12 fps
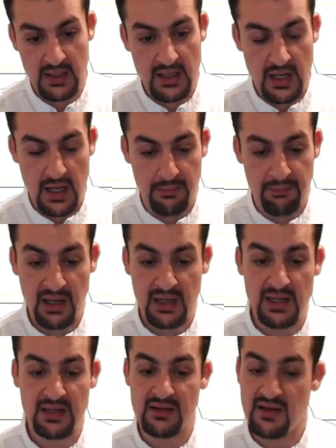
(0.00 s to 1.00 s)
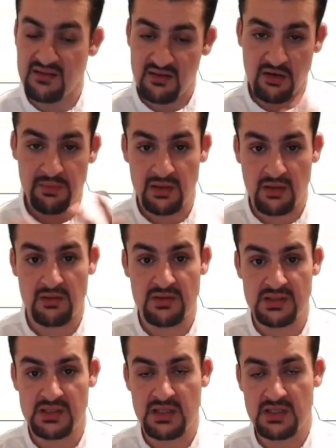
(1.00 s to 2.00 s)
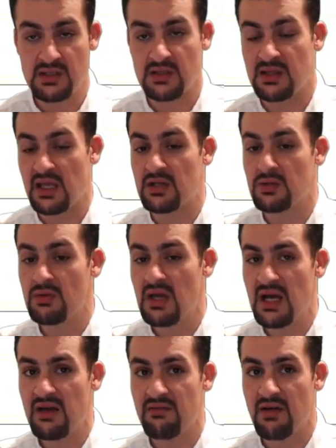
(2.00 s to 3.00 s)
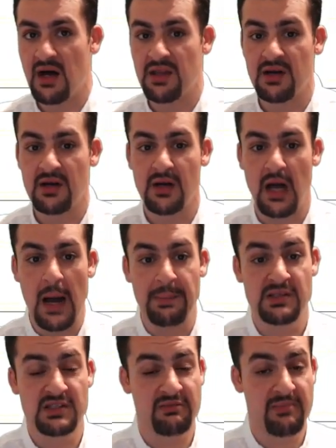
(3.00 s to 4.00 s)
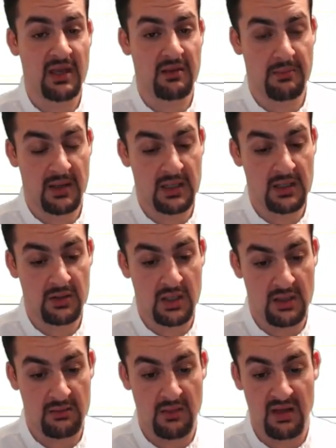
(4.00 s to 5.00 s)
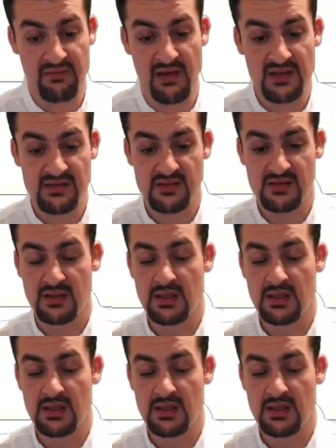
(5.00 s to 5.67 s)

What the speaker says: Bitconnect is a cryptocurrency. They do have other options of making money. You can invest,